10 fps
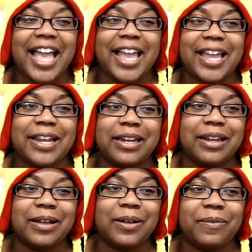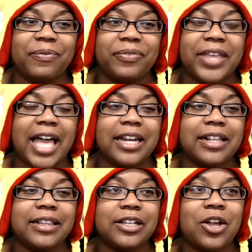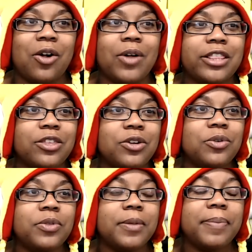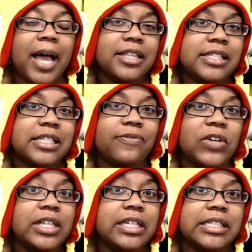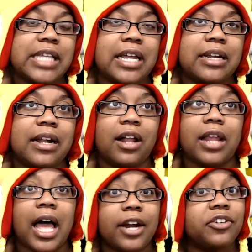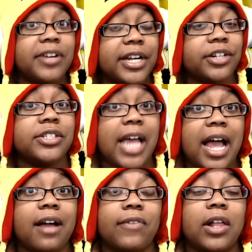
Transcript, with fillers: and kind of going through the behind the scenes feelings that a lot of creators have.